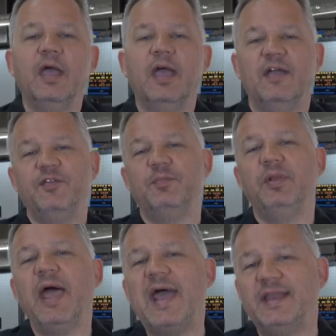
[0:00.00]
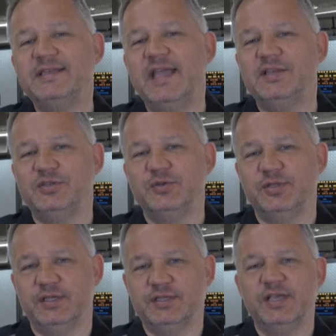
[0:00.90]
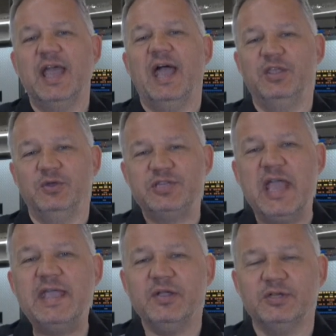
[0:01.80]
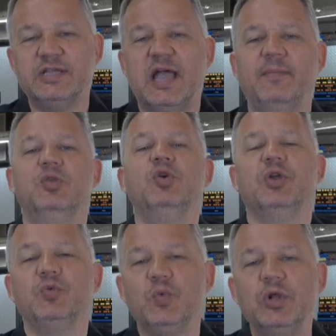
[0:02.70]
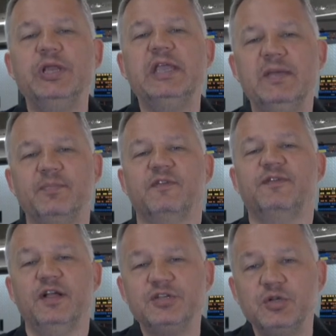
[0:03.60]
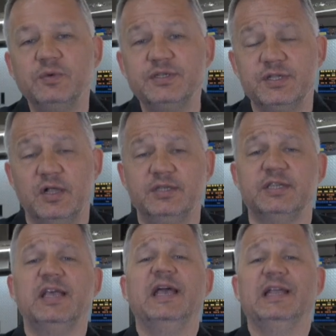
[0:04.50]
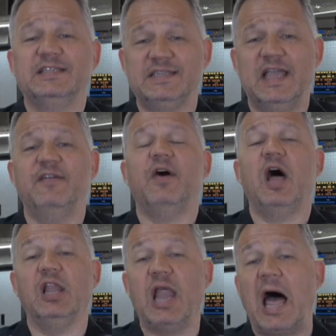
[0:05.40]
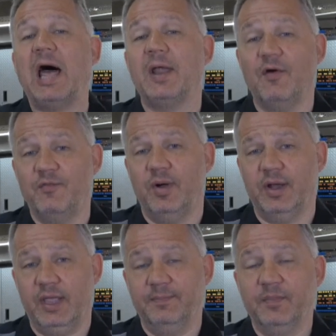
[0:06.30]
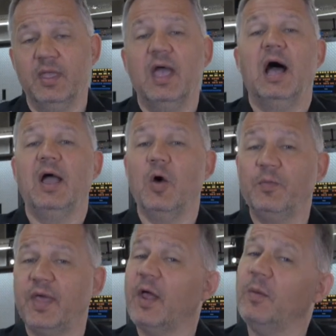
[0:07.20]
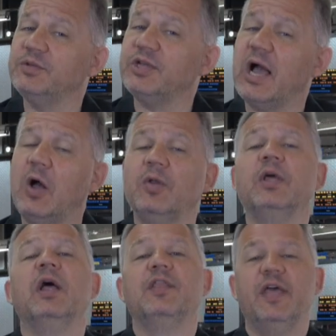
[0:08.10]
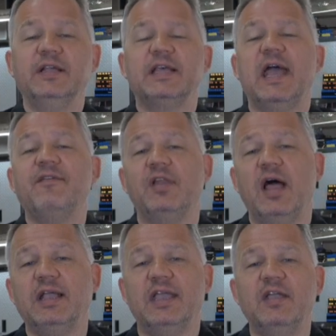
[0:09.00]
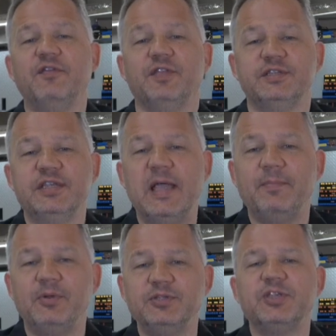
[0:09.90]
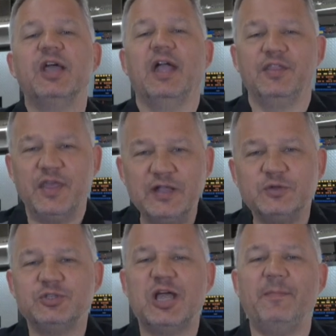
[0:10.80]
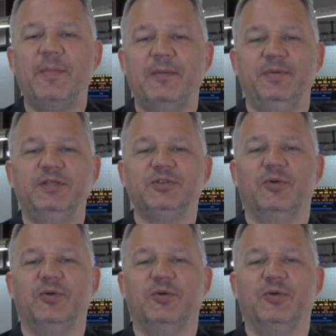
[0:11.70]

If you plan a day to do this and you take your time, you can really get professional results and save a lot of money. I hope that helps you out. Thanks to Avalon King for the samples, and thanks for stopping by Pete's